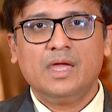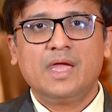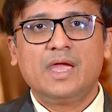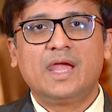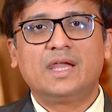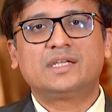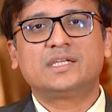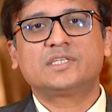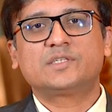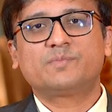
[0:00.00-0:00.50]

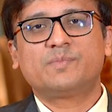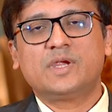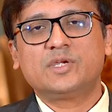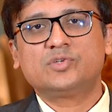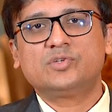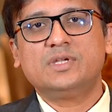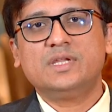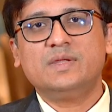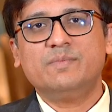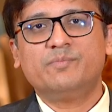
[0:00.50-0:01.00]
It is
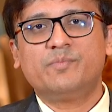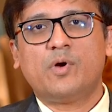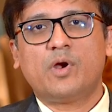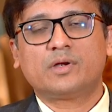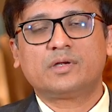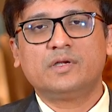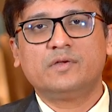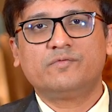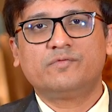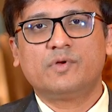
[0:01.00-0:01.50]
especially
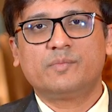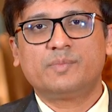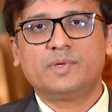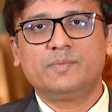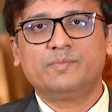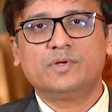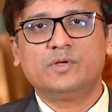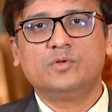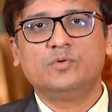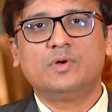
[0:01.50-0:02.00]
important for
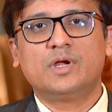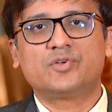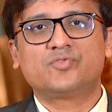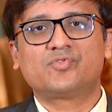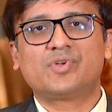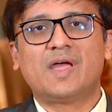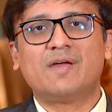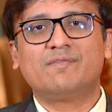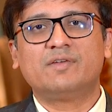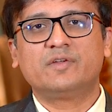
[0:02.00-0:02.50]
people who are
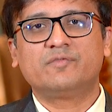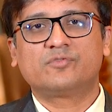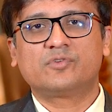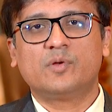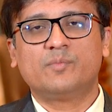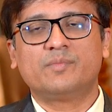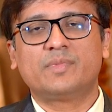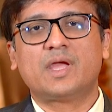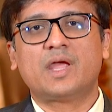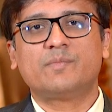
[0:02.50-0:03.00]
traveling
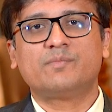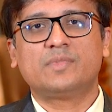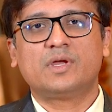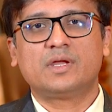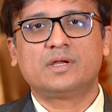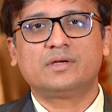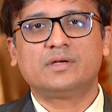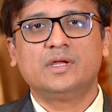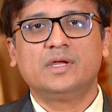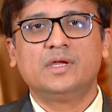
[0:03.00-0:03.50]
from
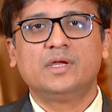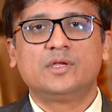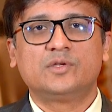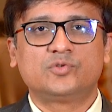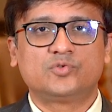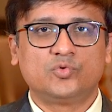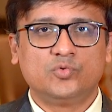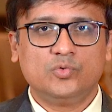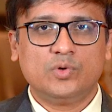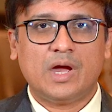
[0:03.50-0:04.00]
Myanmar
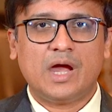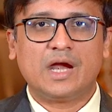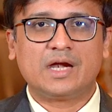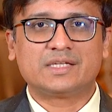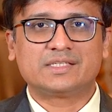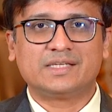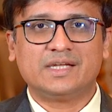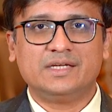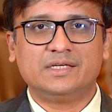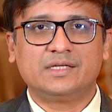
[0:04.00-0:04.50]
to
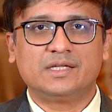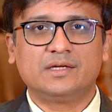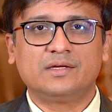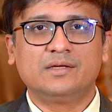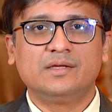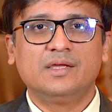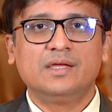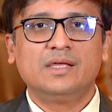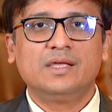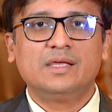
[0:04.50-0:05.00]
our
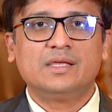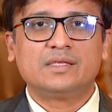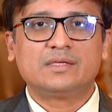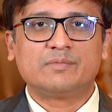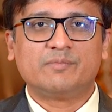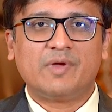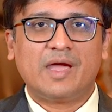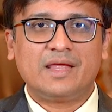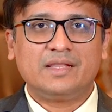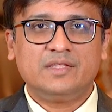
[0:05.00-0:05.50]
center.
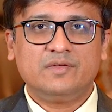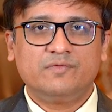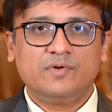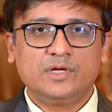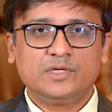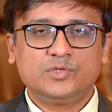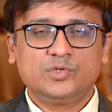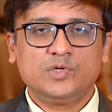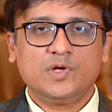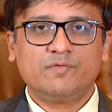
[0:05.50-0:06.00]
By the
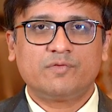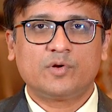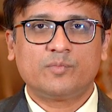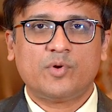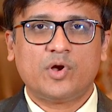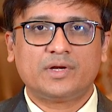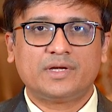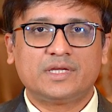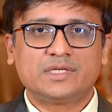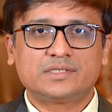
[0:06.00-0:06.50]
virtue of
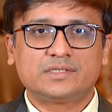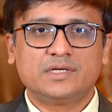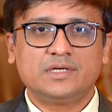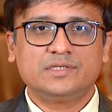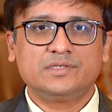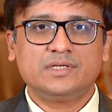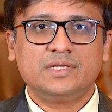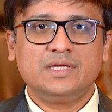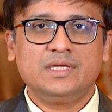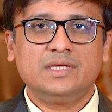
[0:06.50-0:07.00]
robotic
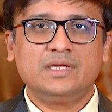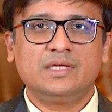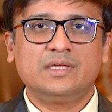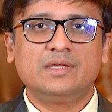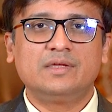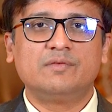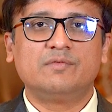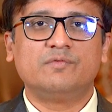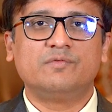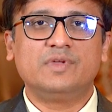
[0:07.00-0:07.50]
surgery,
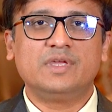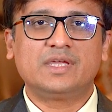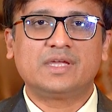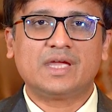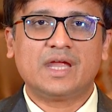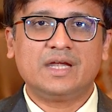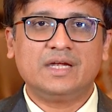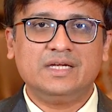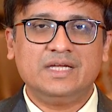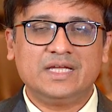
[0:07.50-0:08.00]
we
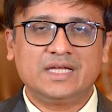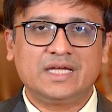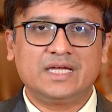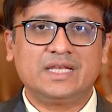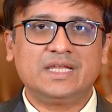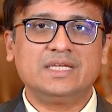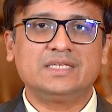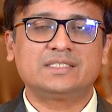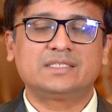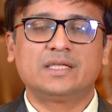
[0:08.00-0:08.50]
can
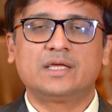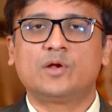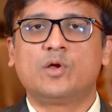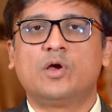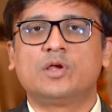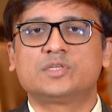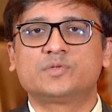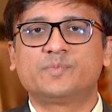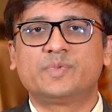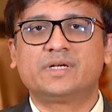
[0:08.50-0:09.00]
decrease their
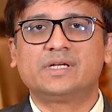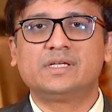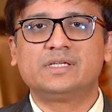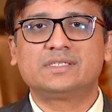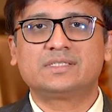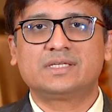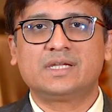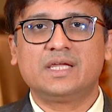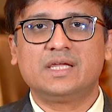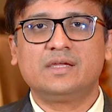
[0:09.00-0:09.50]
hospital
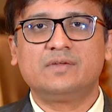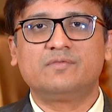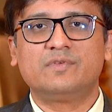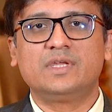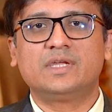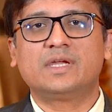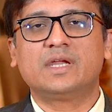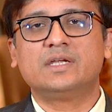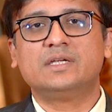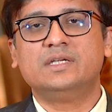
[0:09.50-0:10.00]
stay,
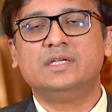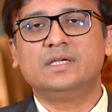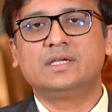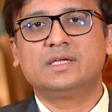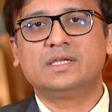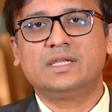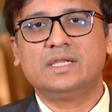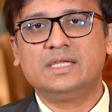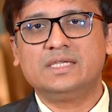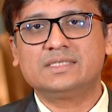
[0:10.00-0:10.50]
we can
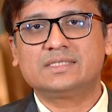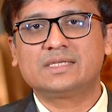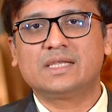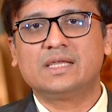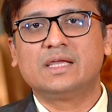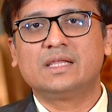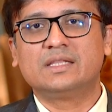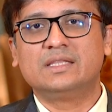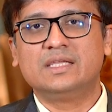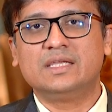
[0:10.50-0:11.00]
decrease
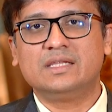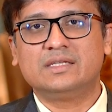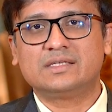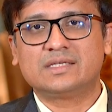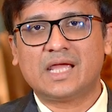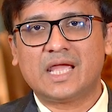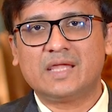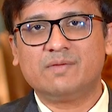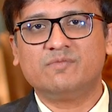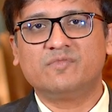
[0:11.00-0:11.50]
the
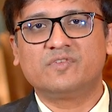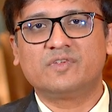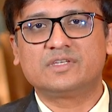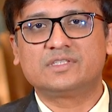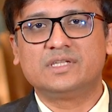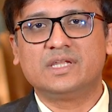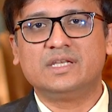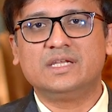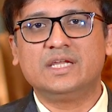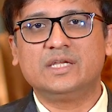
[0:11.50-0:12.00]
time which
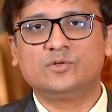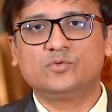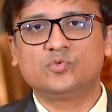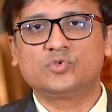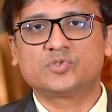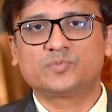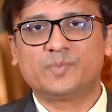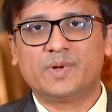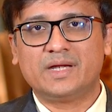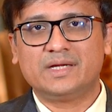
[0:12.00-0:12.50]
they need to
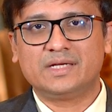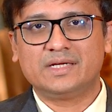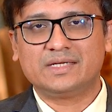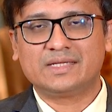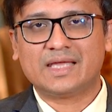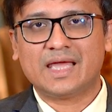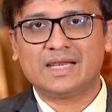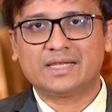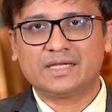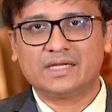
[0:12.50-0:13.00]
spend in
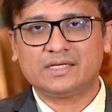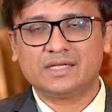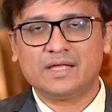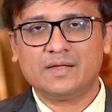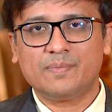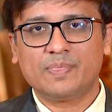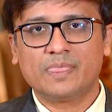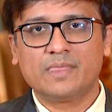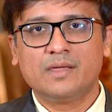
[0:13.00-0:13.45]
Calcutta,